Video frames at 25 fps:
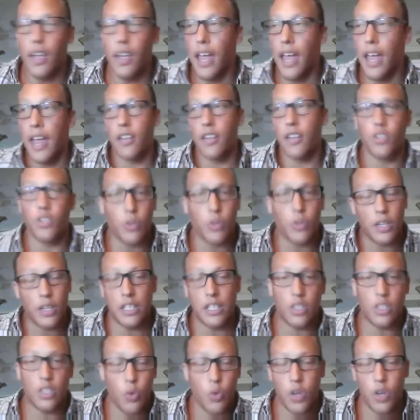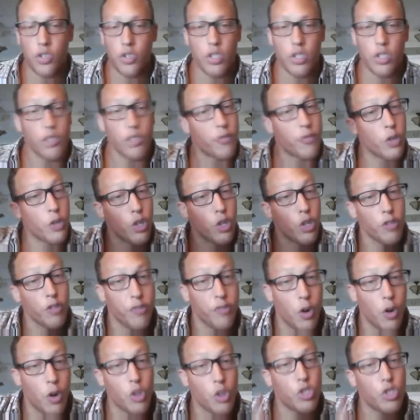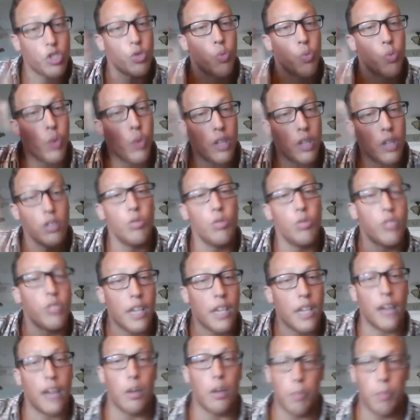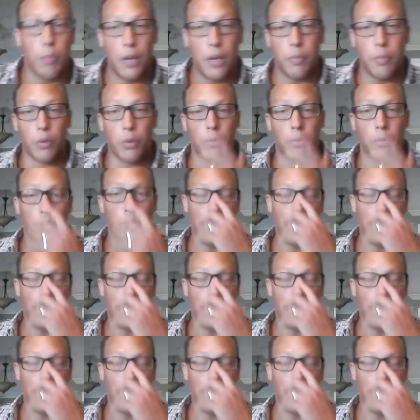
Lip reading: answering these questions for your folks when you sign up people.